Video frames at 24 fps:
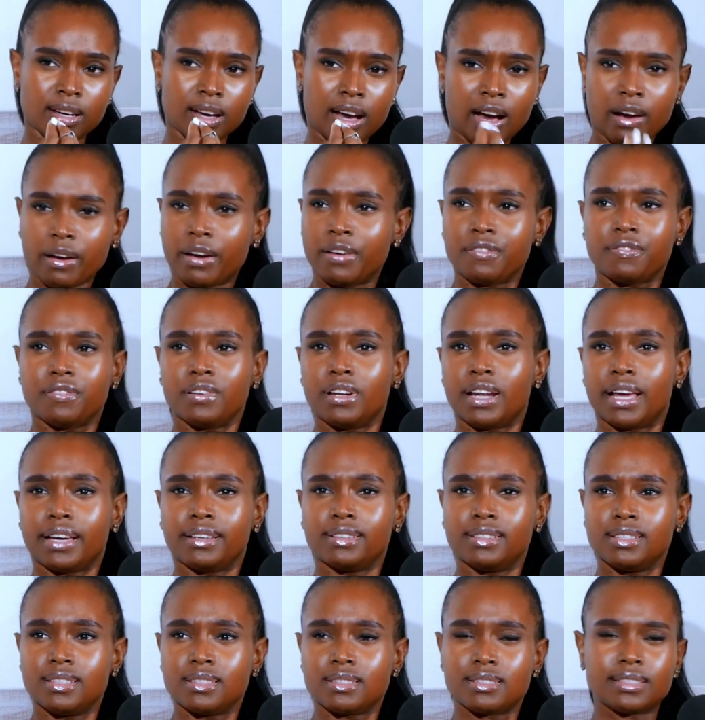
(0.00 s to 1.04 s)
how I feel
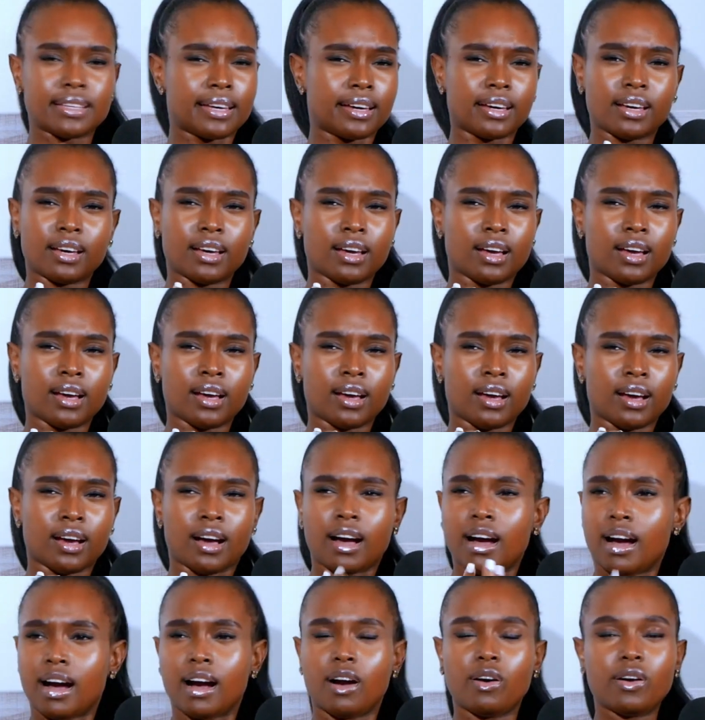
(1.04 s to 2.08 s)
like this, like
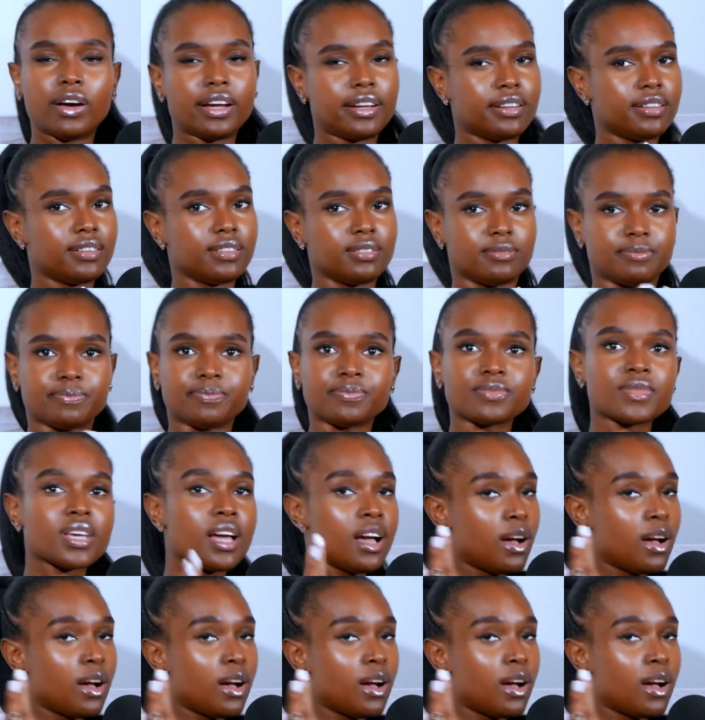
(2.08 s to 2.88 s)
how, and